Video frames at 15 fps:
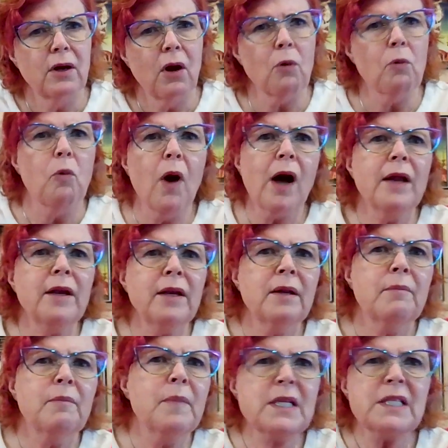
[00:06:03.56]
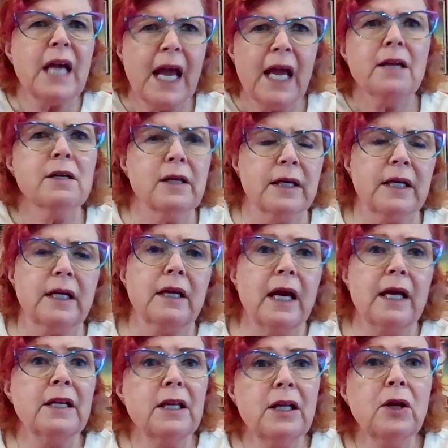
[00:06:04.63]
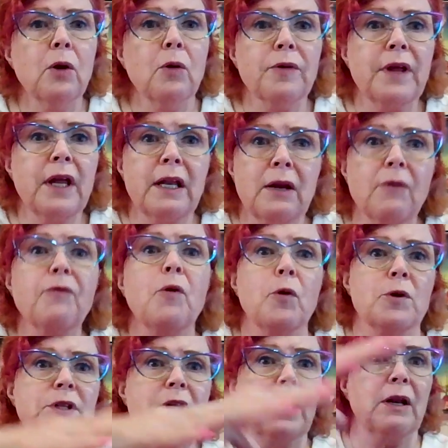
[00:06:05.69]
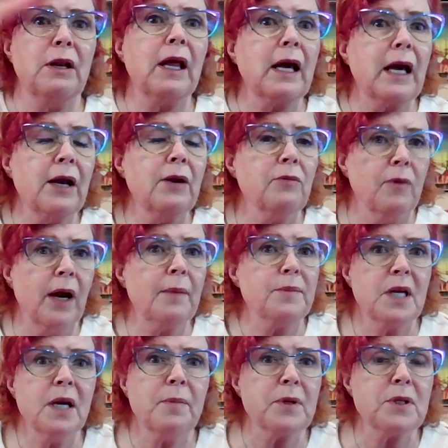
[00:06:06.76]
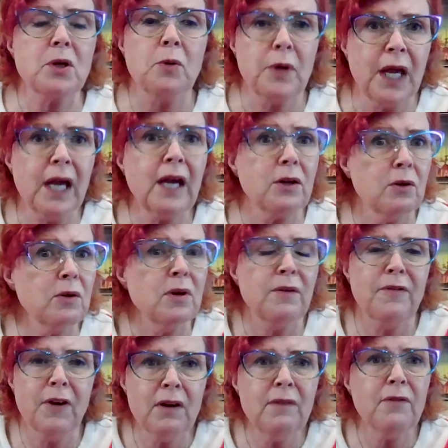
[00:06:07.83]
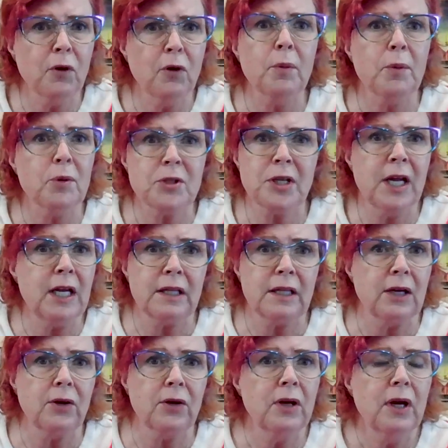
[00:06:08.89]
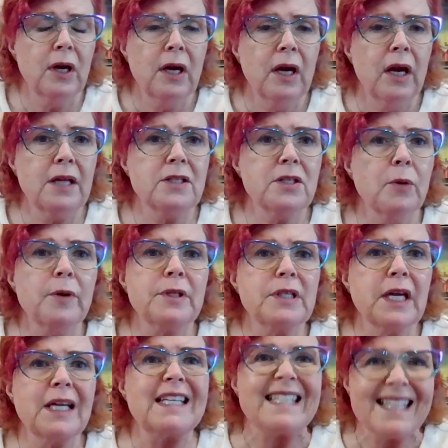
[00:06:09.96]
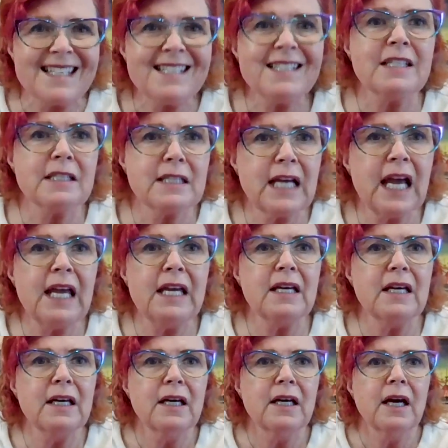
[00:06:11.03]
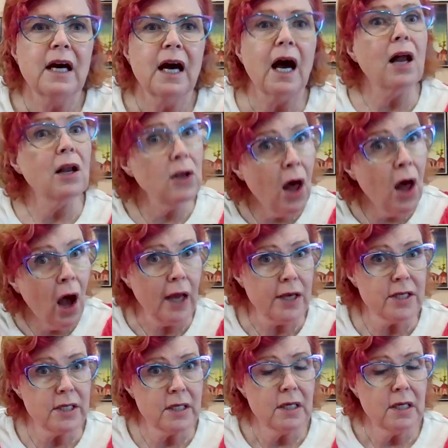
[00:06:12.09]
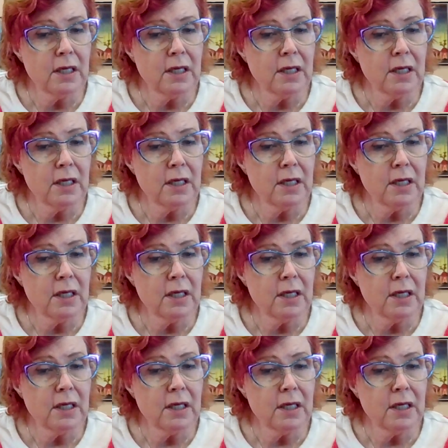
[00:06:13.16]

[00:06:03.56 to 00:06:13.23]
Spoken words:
or one mishandling. And, you know, then of course that kind of ramps up. And so, yeah, you're in a very vulnerable state there. And so it's like, it doesn't take a lot,